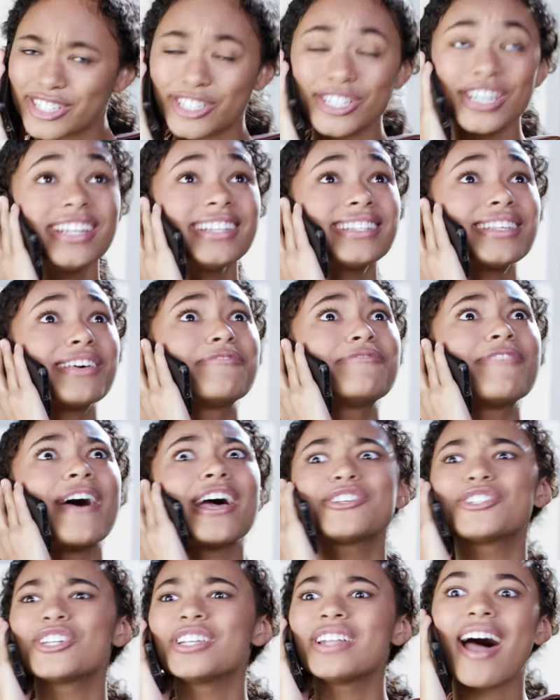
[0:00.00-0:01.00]
She's a
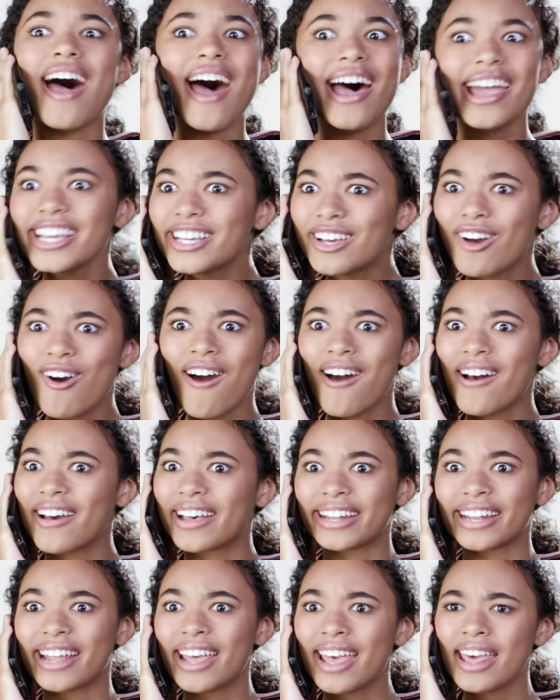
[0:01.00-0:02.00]
fashion
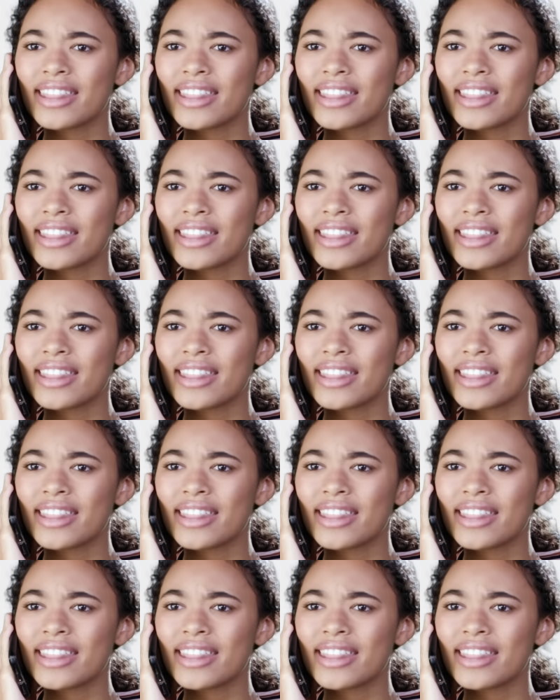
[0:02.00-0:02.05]
icon.